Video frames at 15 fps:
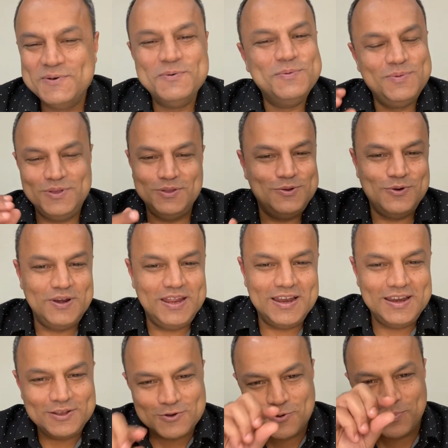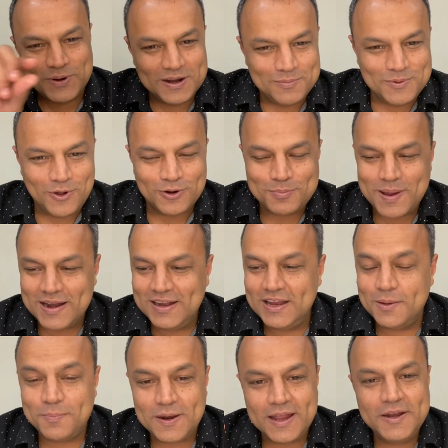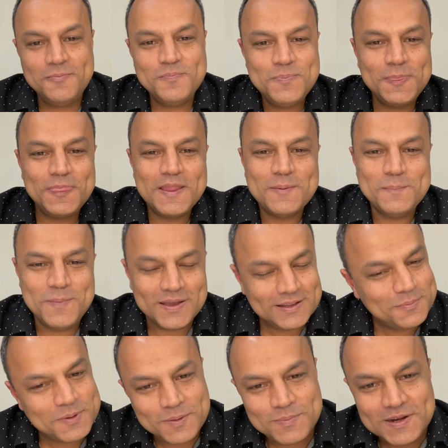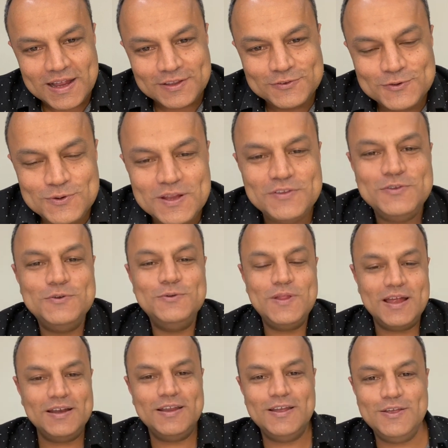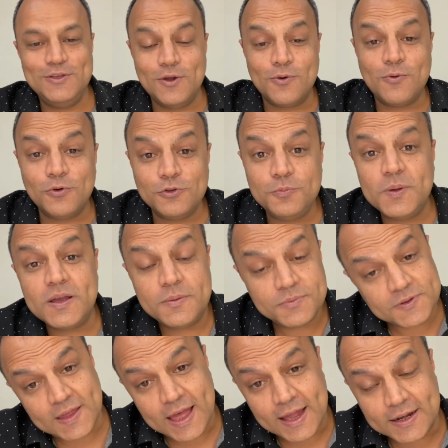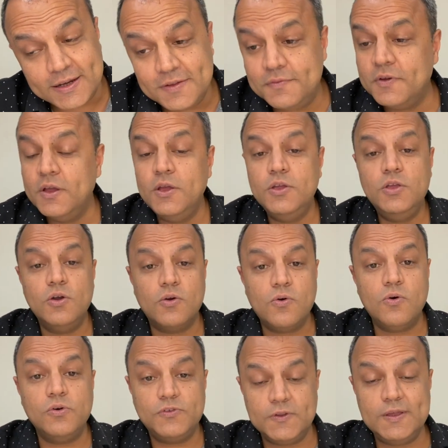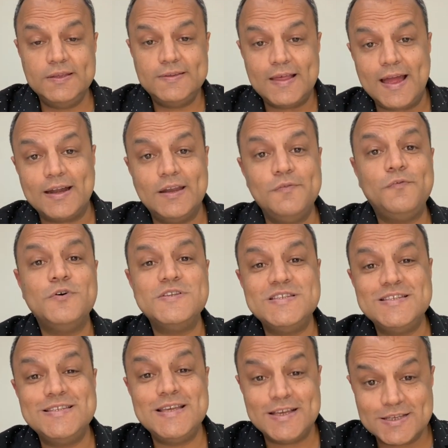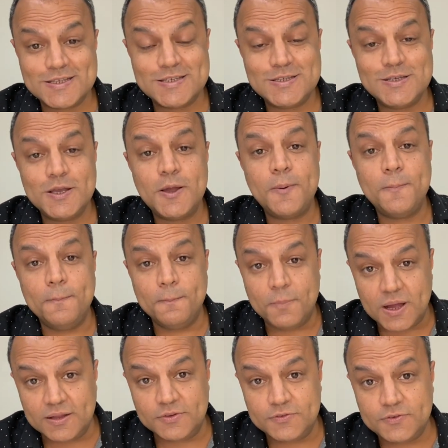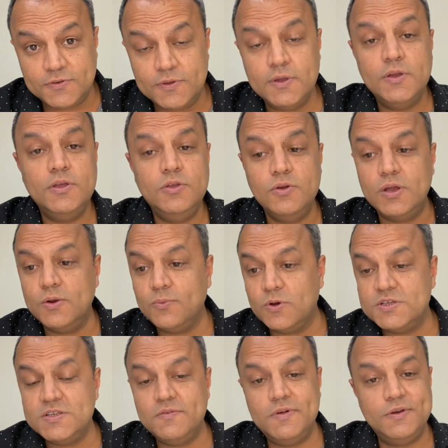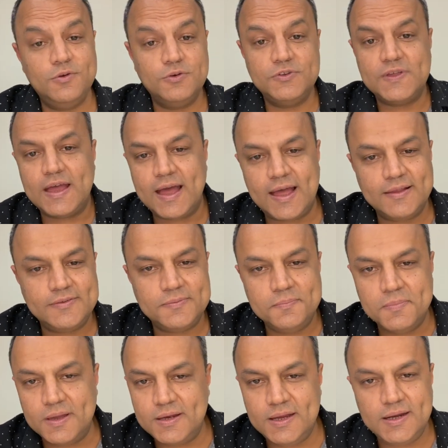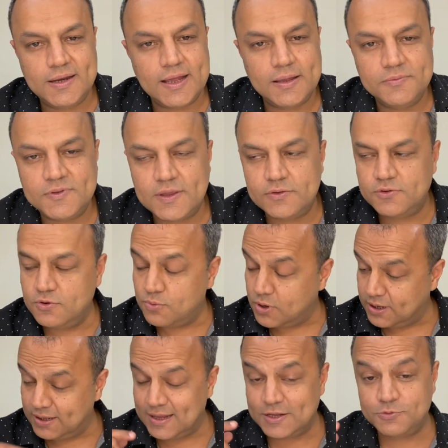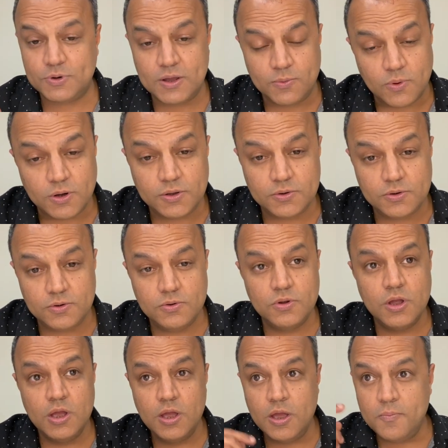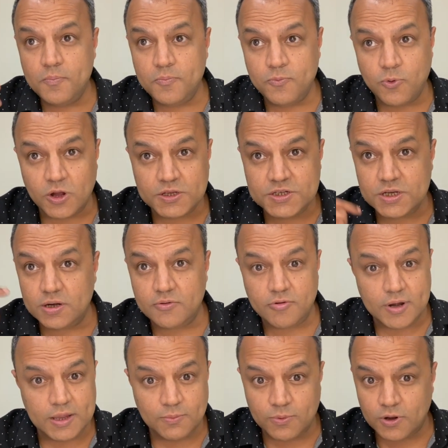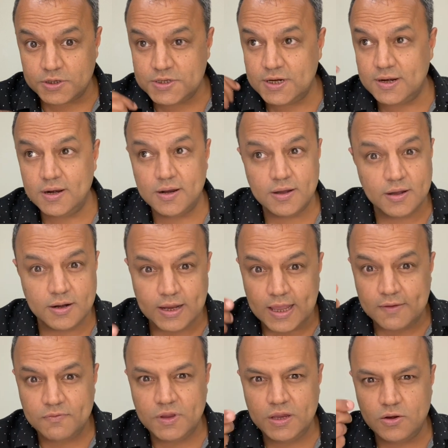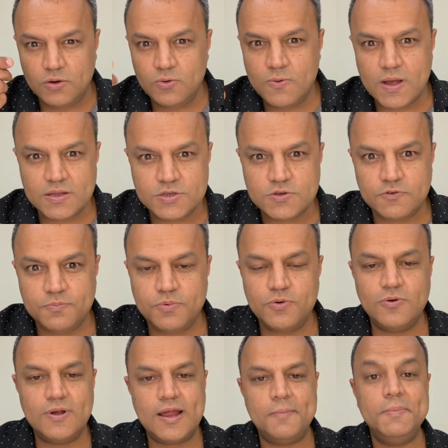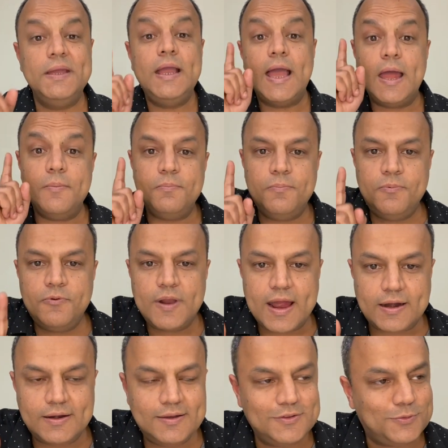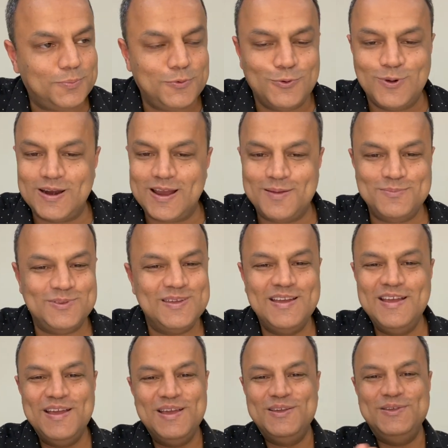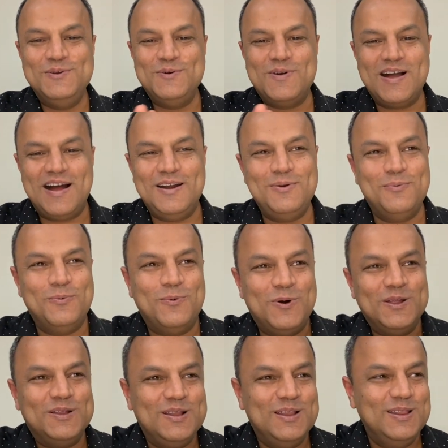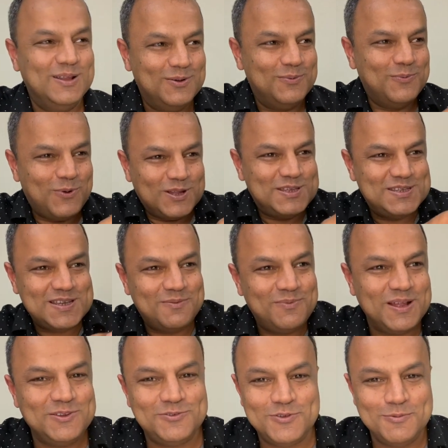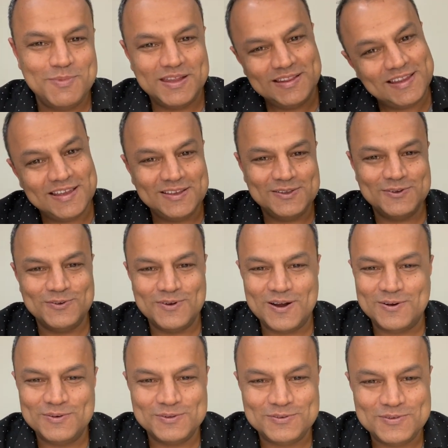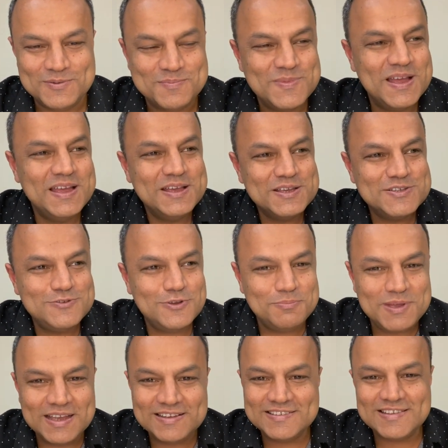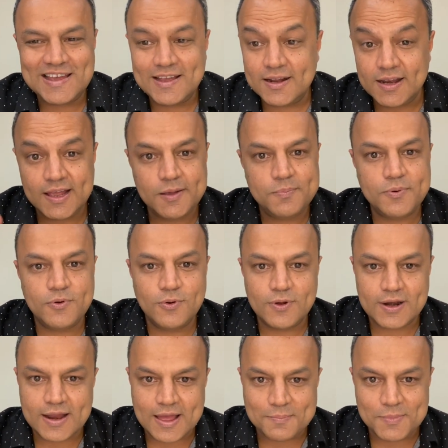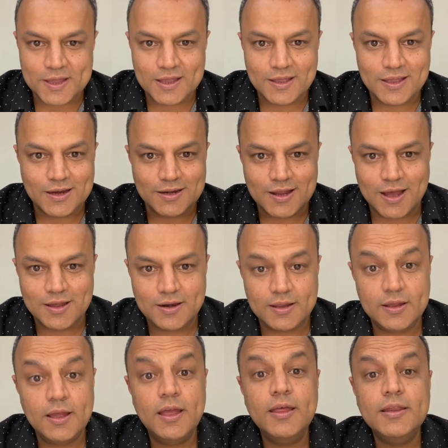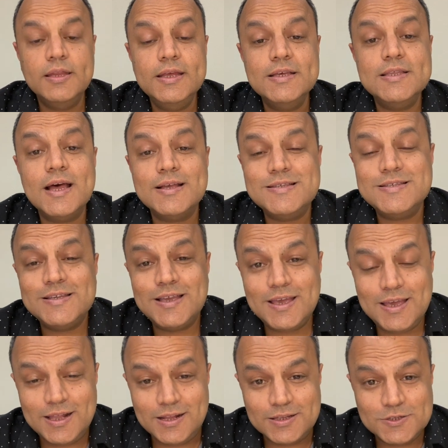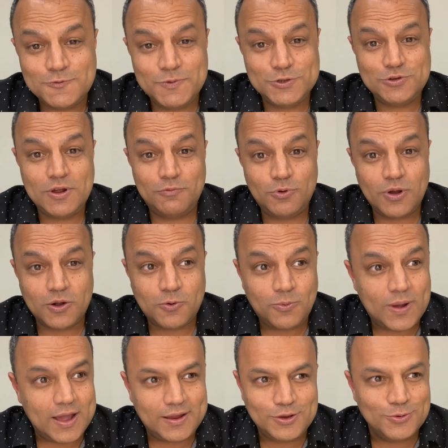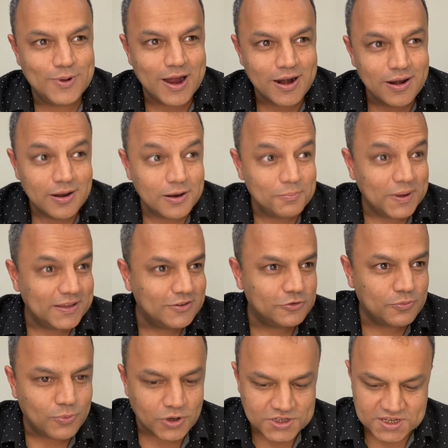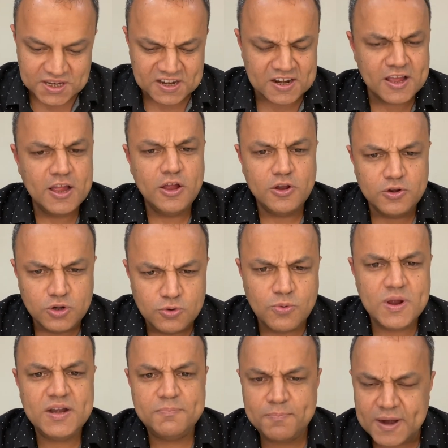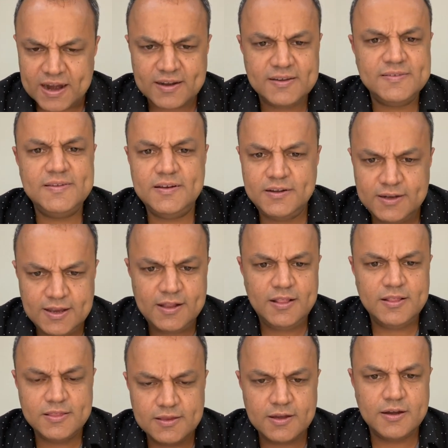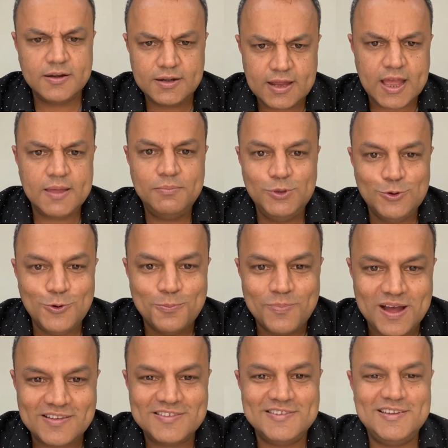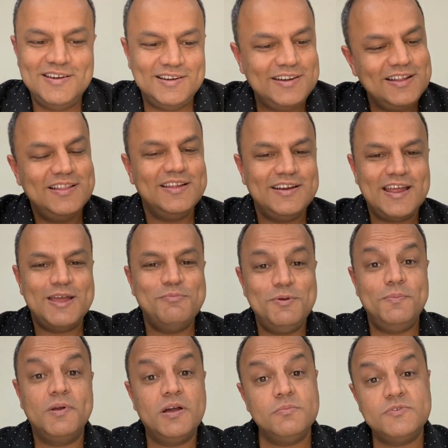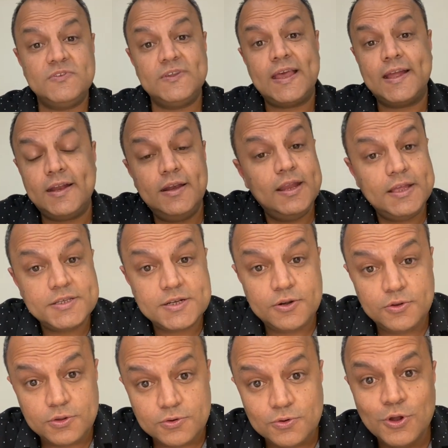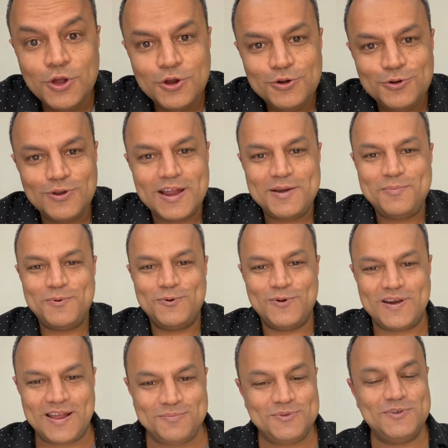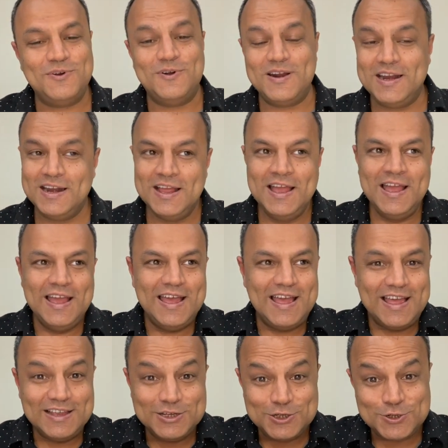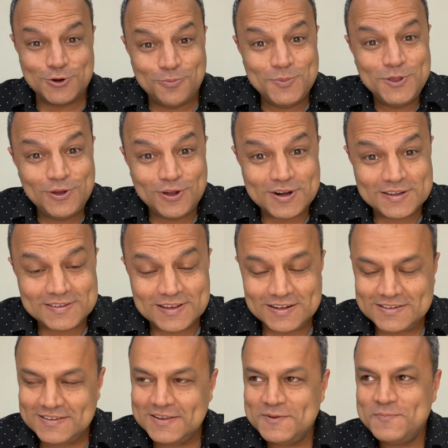You don't need any coupon, it will be automatically applied. Make the payment. As soon as you do that, your course becomes active. Your course is active for 6 months. You can watch the videos as many times as you want. And that's what I want you to do. Watch it, rewatch it, learn every nuance of programming and practice programs. You can't watch someone swim and think you know how to swim. Swimming, cycling, programming, guitaring. These are skills which you have to acquire. You can't learn by just watching it. Do it, practice it till the time you master it, till the time it becomes second nature to you to write programs. All right. Show me your results.